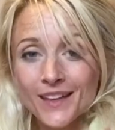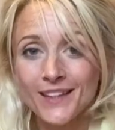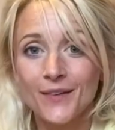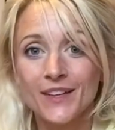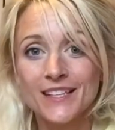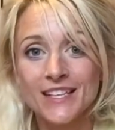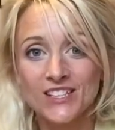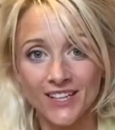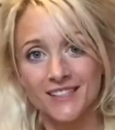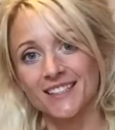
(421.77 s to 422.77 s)
notice any
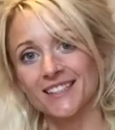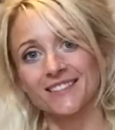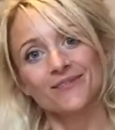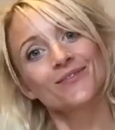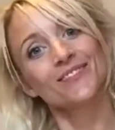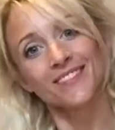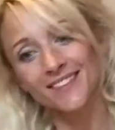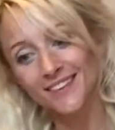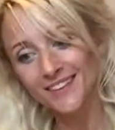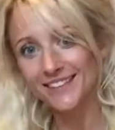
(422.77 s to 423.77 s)
changes.
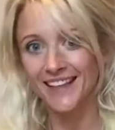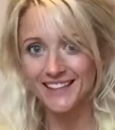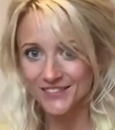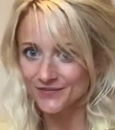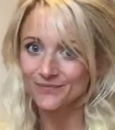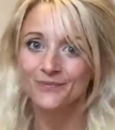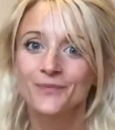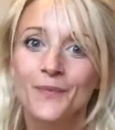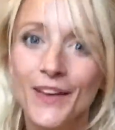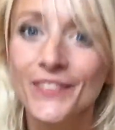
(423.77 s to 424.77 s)
Thanks.
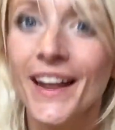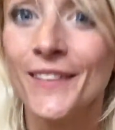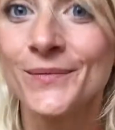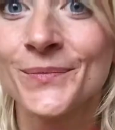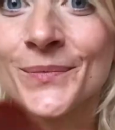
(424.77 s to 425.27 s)
And bye for now.